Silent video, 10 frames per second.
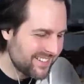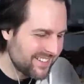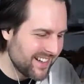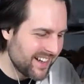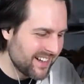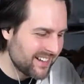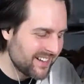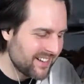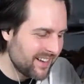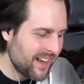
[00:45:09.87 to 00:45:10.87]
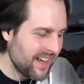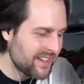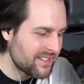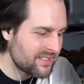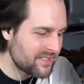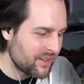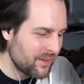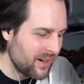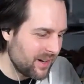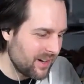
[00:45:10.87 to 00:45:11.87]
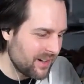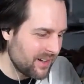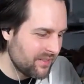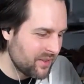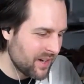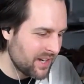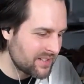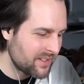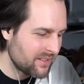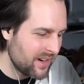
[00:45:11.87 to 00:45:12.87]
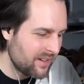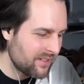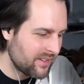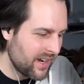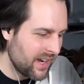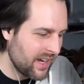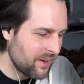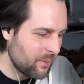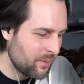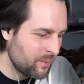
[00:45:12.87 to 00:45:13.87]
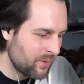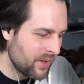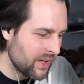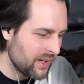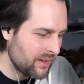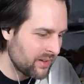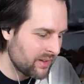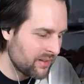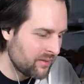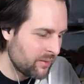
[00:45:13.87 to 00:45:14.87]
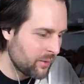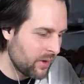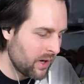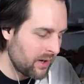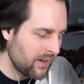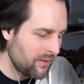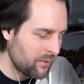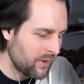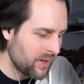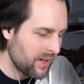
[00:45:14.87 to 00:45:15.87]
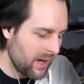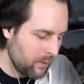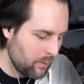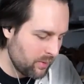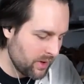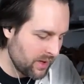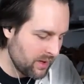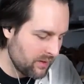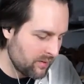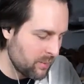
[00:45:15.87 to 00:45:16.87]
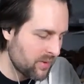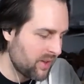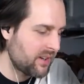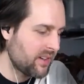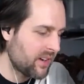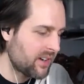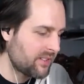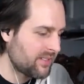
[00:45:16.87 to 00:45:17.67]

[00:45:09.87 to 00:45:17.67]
Yeah. Hey, so, if you guys are around, I will play not Fortnite. I will play Vermintide tonight.